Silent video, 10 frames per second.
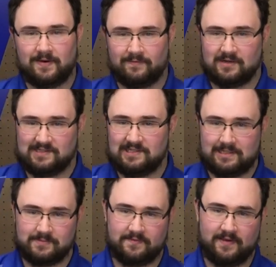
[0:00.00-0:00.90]
for F R C
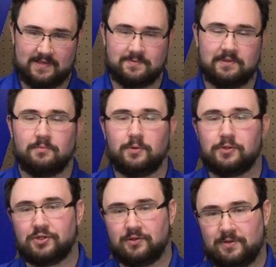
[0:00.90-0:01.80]
teams to face when they're
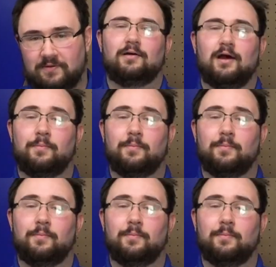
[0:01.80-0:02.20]
approaching the reef.